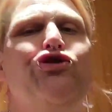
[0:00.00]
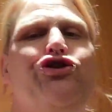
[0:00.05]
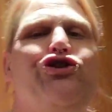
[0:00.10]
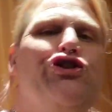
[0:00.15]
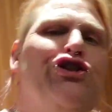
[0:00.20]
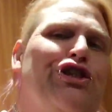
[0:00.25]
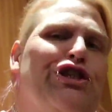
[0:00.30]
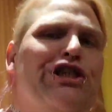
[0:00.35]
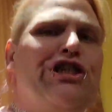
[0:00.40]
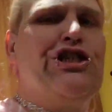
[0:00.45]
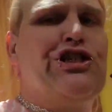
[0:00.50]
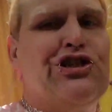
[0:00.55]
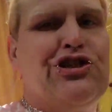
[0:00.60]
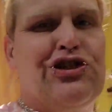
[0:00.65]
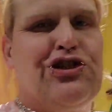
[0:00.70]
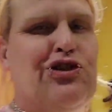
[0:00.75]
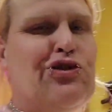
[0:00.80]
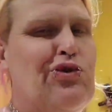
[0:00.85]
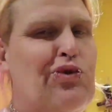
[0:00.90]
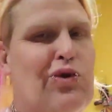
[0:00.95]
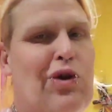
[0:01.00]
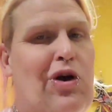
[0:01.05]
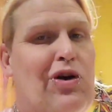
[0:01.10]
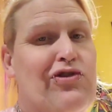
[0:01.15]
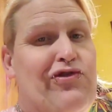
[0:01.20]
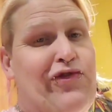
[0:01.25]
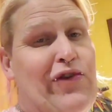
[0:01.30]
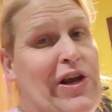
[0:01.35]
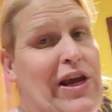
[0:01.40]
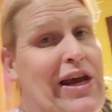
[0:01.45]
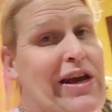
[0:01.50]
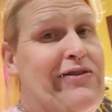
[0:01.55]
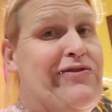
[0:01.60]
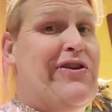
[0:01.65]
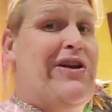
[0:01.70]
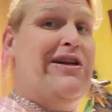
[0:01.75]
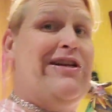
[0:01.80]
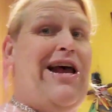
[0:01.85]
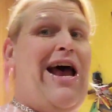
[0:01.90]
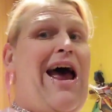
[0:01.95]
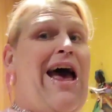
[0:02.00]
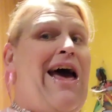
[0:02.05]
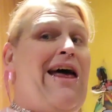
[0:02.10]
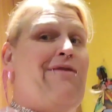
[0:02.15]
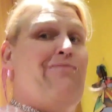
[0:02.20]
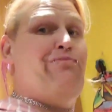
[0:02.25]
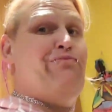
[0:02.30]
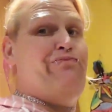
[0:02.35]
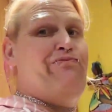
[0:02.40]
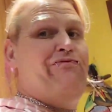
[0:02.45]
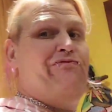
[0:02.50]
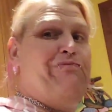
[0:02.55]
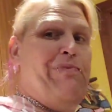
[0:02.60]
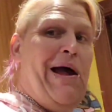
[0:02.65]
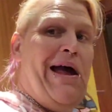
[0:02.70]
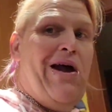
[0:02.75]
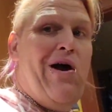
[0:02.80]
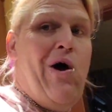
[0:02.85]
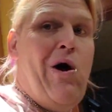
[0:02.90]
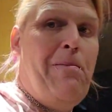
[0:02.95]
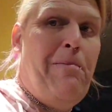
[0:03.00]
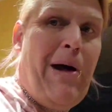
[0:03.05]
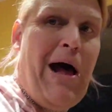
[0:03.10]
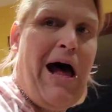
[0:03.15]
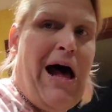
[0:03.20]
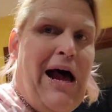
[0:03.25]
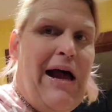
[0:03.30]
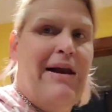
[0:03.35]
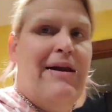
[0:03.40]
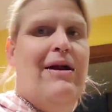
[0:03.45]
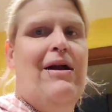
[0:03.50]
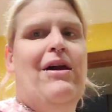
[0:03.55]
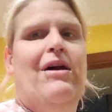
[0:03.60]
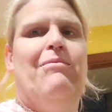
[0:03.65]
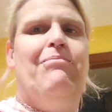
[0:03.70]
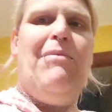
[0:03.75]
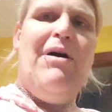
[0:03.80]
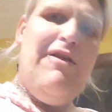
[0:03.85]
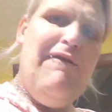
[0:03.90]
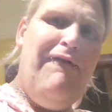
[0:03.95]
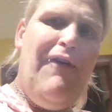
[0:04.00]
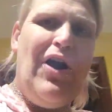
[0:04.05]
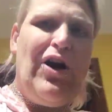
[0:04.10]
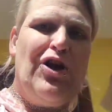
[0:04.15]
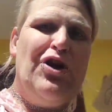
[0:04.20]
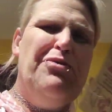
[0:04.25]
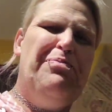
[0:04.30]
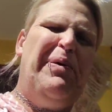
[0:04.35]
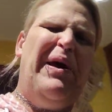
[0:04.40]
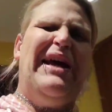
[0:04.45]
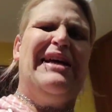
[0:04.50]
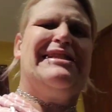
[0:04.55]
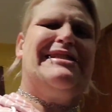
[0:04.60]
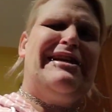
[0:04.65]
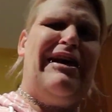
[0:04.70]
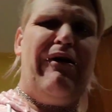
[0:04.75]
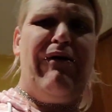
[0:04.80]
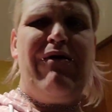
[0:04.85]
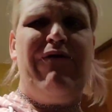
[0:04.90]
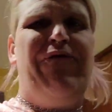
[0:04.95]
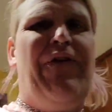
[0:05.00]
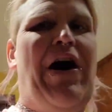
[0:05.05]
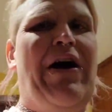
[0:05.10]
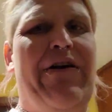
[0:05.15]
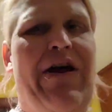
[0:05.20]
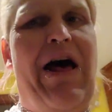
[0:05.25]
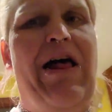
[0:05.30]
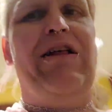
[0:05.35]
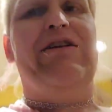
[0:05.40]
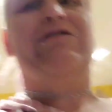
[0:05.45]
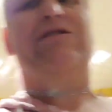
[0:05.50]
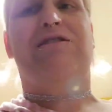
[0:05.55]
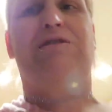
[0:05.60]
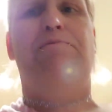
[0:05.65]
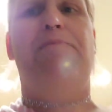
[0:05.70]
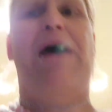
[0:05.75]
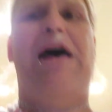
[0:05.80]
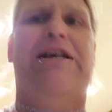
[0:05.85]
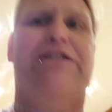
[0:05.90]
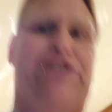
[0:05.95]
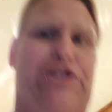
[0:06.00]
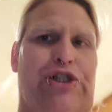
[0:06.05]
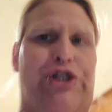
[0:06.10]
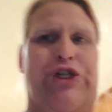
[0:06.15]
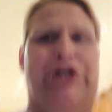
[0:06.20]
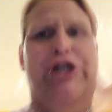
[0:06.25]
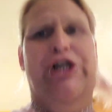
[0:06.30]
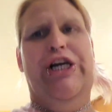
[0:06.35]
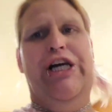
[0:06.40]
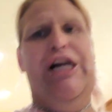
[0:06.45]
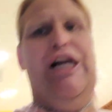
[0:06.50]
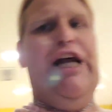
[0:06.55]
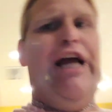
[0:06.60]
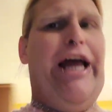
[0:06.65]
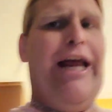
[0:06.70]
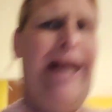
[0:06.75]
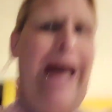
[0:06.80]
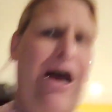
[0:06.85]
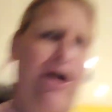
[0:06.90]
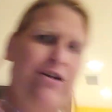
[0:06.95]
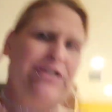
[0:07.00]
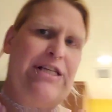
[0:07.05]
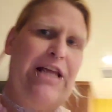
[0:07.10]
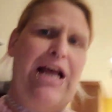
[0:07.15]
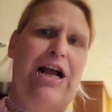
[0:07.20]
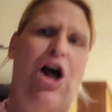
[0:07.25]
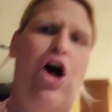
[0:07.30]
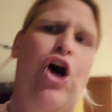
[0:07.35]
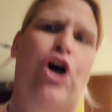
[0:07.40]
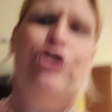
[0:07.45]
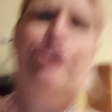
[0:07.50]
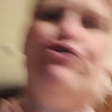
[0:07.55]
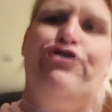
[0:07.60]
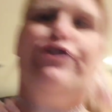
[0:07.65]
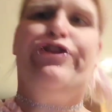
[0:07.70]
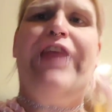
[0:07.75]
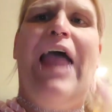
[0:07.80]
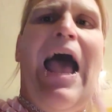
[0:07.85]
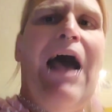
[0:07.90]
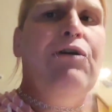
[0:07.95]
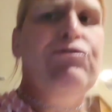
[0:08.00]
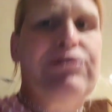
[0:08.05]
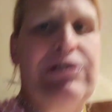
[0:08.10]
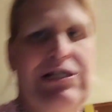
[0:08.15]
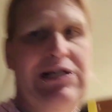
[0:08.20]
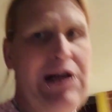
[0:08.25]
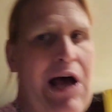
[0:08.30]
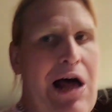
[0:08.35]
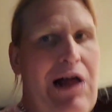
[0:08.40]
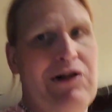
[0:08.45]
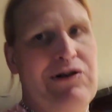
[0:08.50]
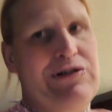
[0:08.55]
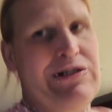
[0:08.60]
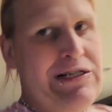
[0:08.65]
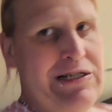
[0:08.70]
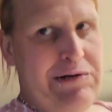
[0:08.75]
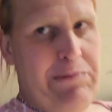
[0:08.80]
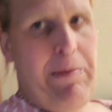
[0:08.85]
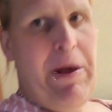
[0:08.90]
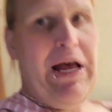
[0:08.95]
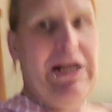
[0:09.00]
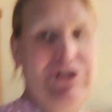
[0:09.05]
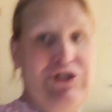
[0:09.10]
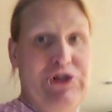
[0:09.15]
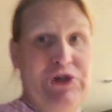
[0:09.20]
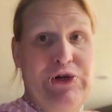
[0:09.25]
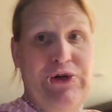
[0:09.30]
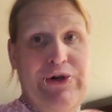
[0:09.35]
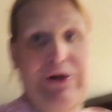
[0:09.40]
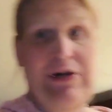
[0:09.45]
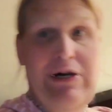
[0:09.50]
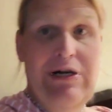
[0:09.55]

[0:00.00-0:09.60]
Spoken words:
shouldn't get your student loans forgiven because I had to pay all mine. Motherfucker, you paid $75 a semester. And now it's like $100,000 a semester.